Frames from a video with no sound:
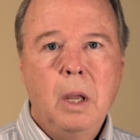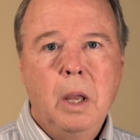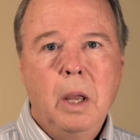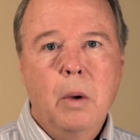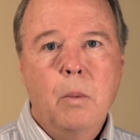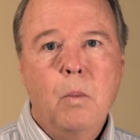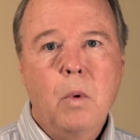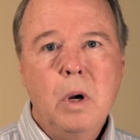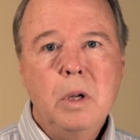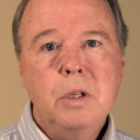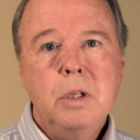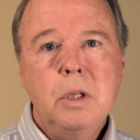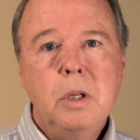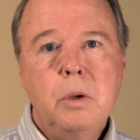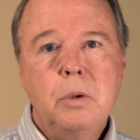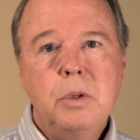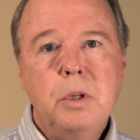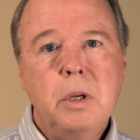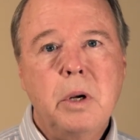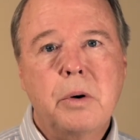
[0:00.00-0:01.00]
And once
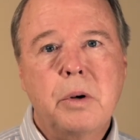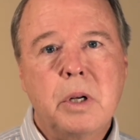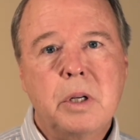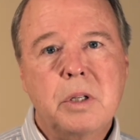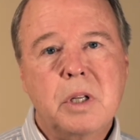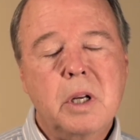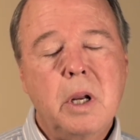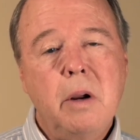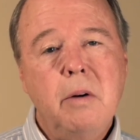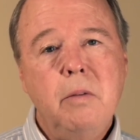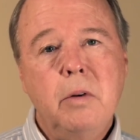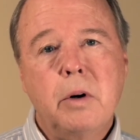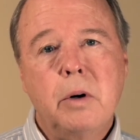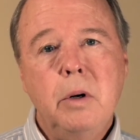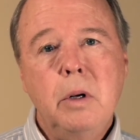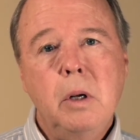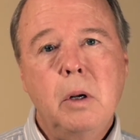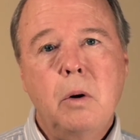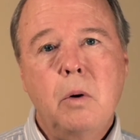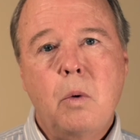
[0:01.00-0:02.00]
those are
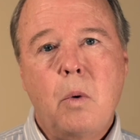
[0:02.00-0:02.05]
discovered,